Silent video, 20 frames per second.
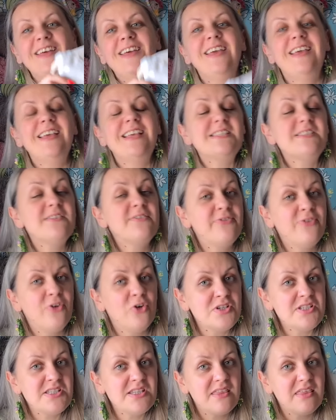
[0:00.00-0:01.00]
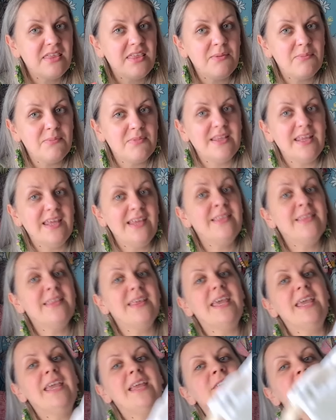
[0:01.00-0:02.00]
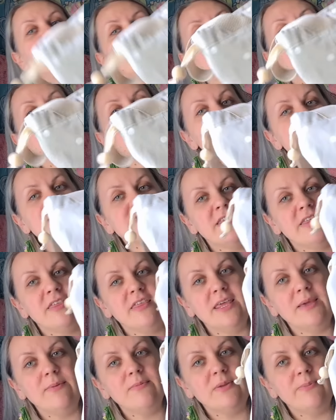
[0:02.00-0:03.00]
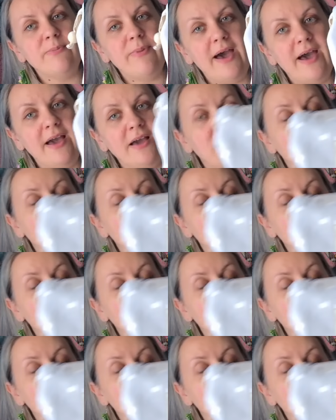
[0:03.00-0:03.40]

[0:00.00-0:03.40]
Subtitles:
It's a fox themed knit in a fox themed bag.